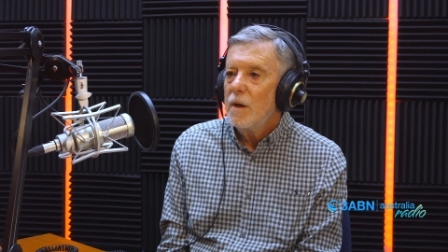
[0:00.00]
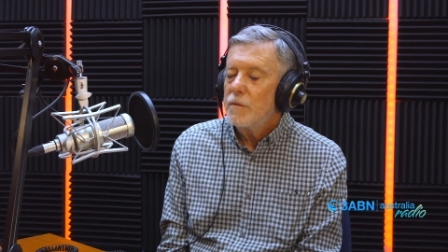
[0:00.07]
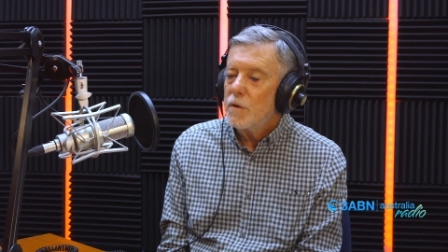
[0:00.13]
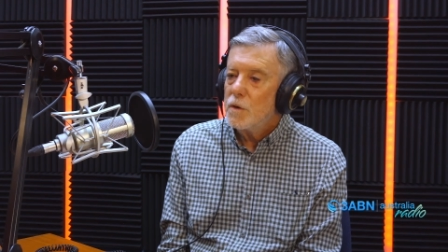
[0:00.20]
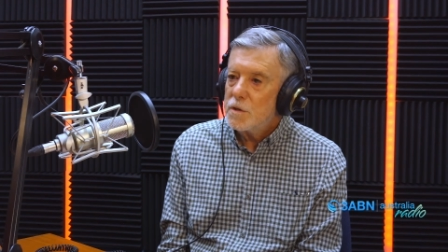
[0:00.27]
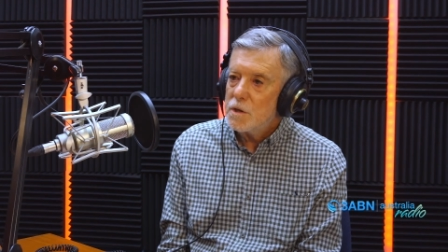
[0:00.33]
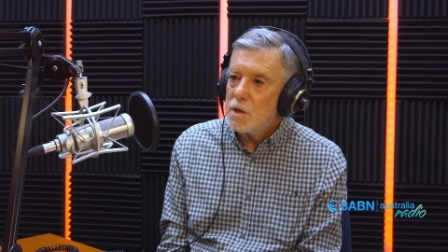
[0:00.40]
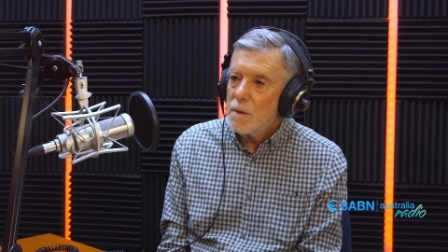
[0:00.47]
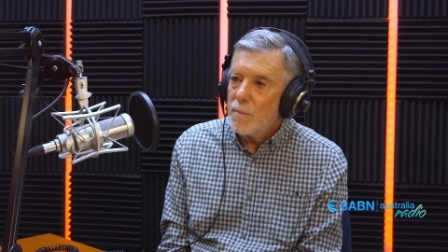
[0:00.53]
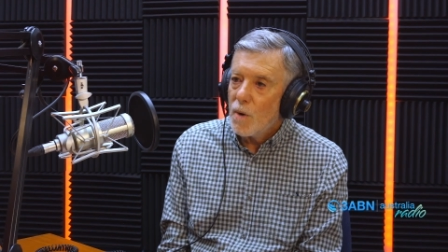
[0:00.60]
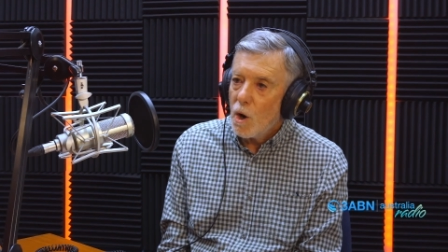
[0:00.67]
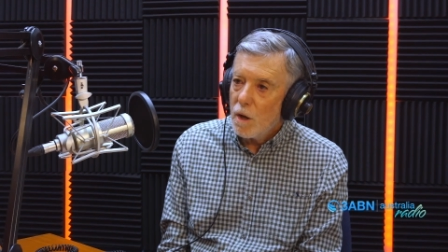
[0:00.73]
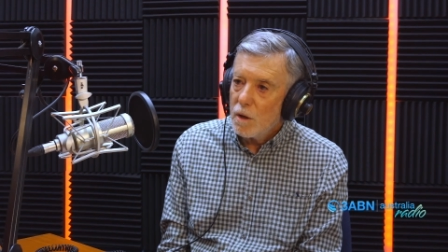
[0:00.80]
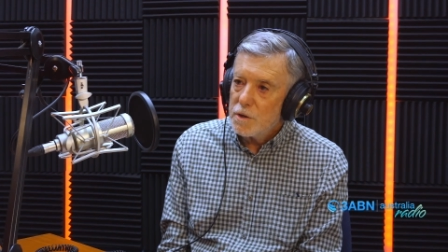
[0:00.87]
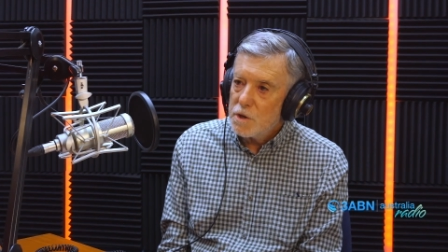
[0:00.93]
first-year
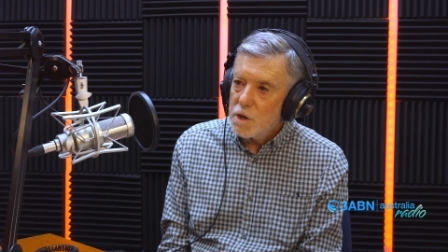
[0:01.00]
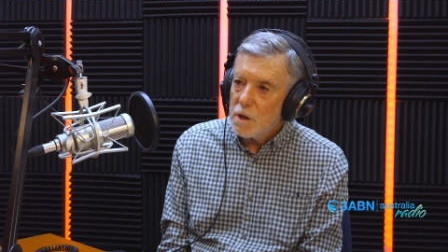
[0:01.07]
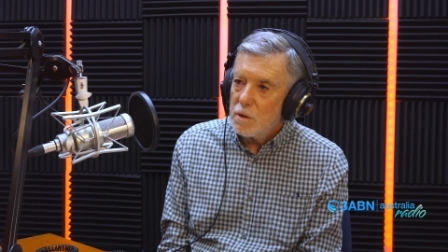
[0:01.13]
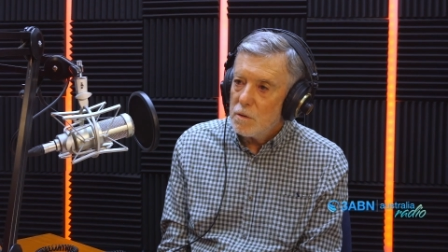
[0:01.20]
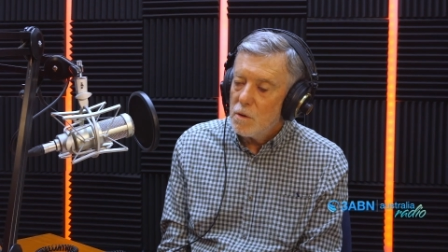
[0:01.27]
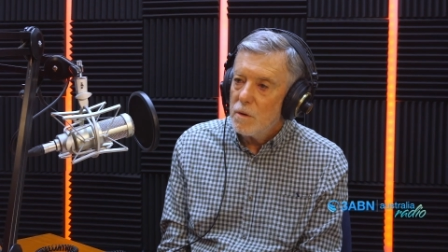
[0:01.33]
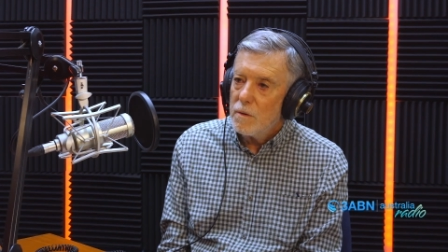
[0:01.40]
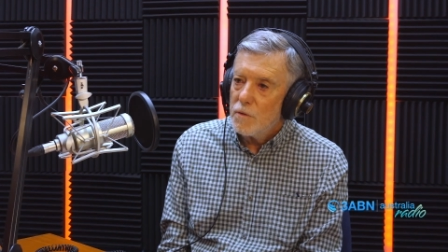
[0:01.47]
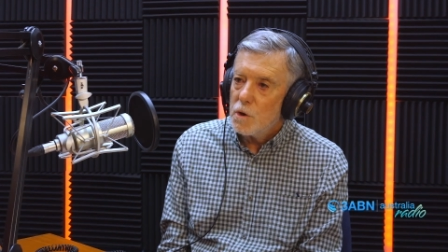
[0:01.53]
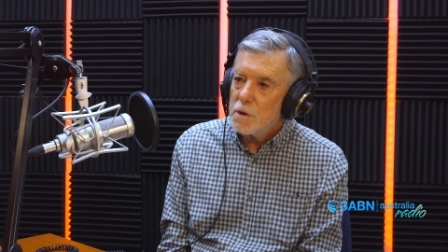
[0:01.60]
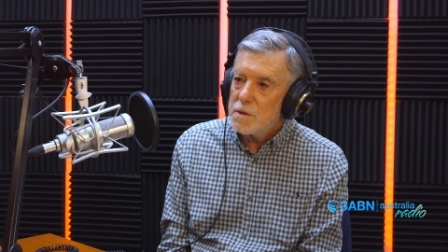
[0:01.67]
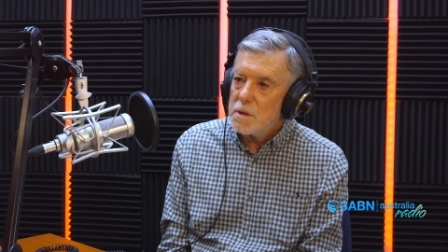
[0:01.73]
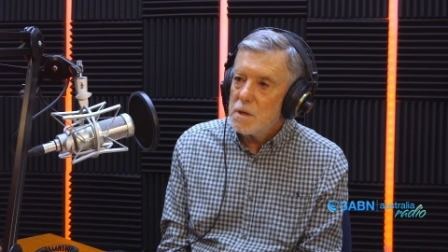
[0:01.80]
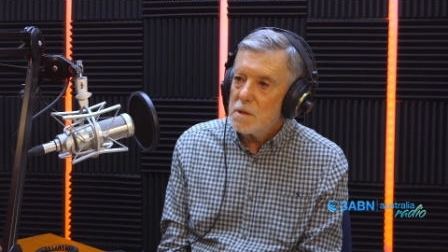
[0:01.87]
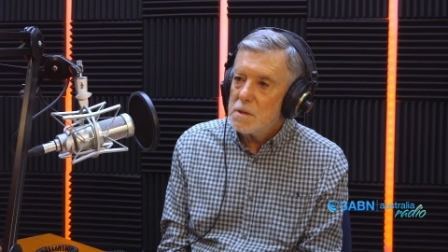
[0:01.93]
biology at
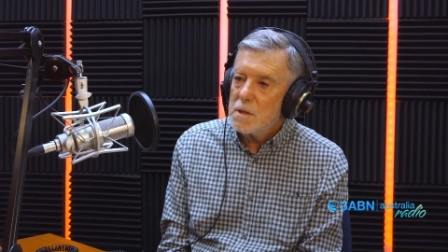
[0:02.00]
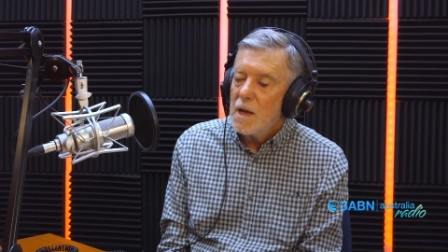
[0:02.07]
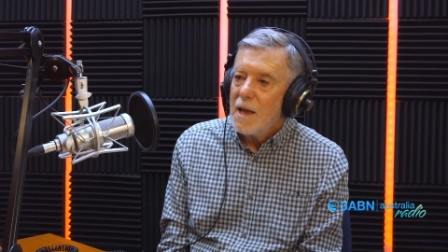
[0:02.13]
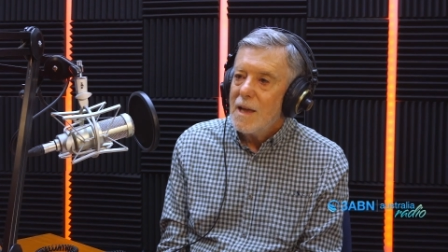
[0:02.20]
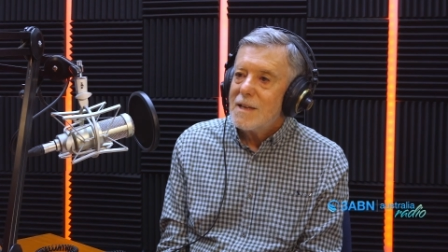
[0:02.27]
universities